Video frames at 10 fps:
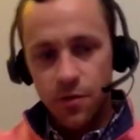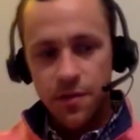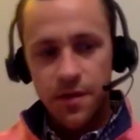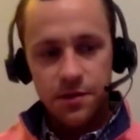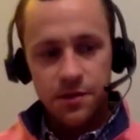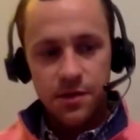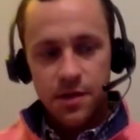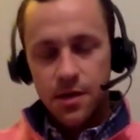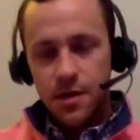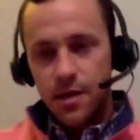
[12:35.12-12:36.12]
things
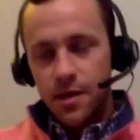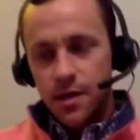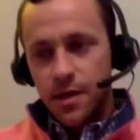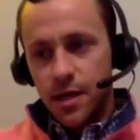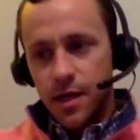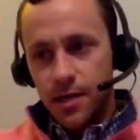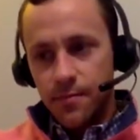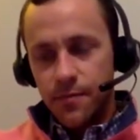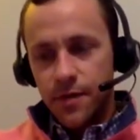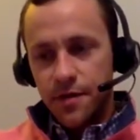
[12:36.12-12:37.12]

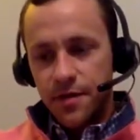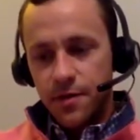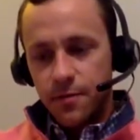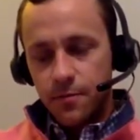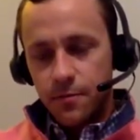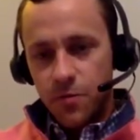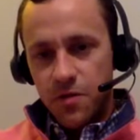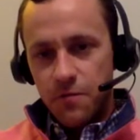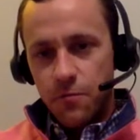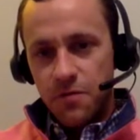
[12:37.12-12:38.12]
um, that I think
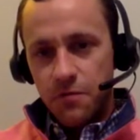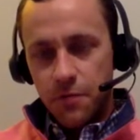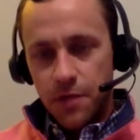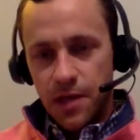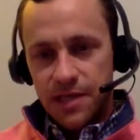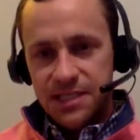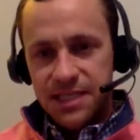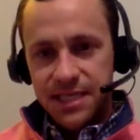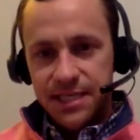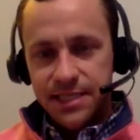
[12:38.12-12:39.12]
we we've
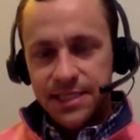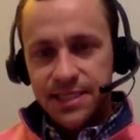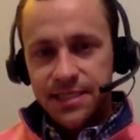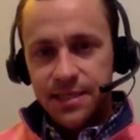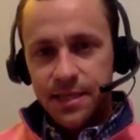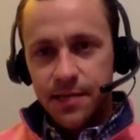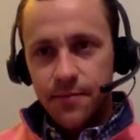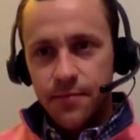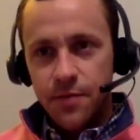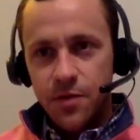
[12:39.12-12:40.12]
realized is, um,
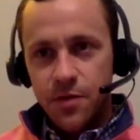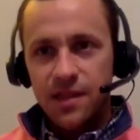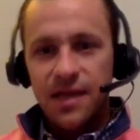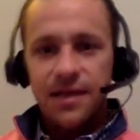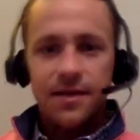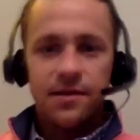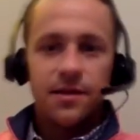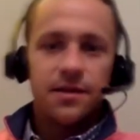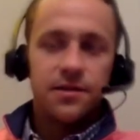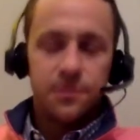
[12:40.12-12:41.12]
you know, it's a lot it's a
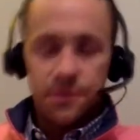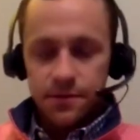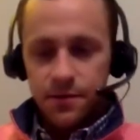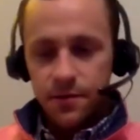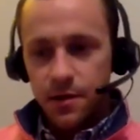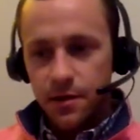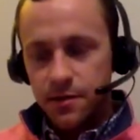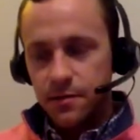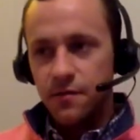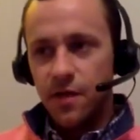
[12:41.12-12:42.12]
lot easier to to uh,
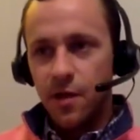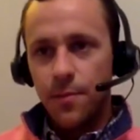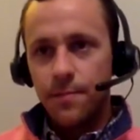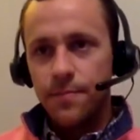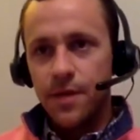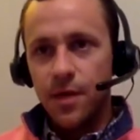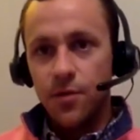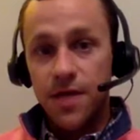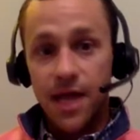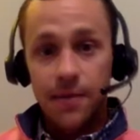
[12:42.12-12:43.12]
develop
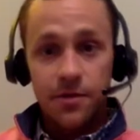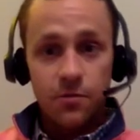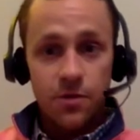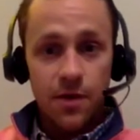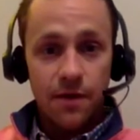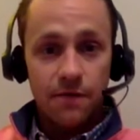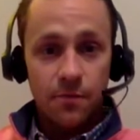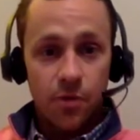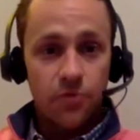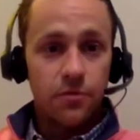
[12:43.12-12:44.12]
healthy habits when you have a
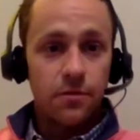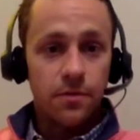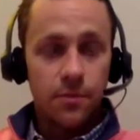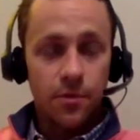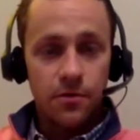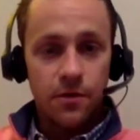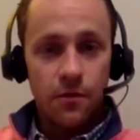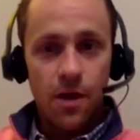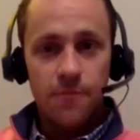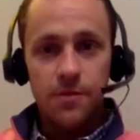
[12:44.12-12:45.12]
partner, a partner in
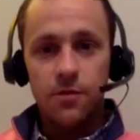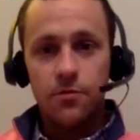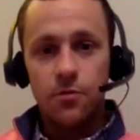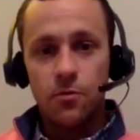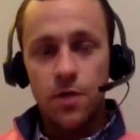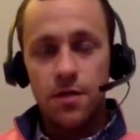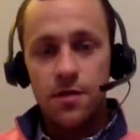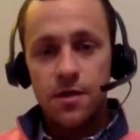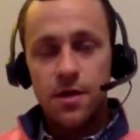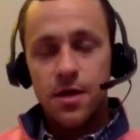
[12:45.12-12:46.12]
crime to go through it with,
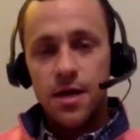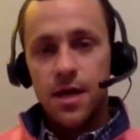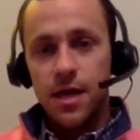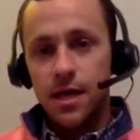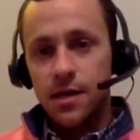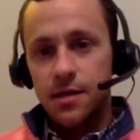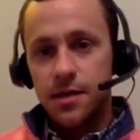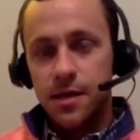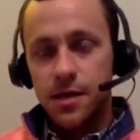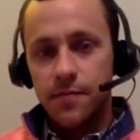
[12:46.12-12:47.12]
and
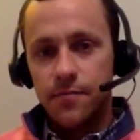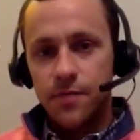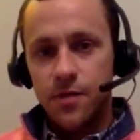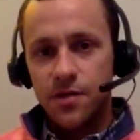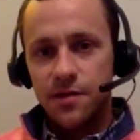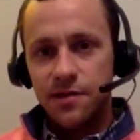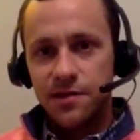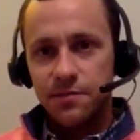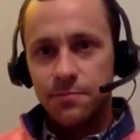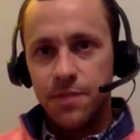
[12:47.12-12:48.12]
um, you know, I think
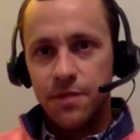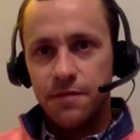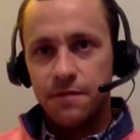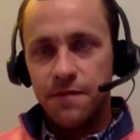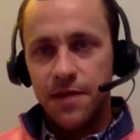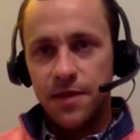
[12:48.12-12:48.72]
that's been the failing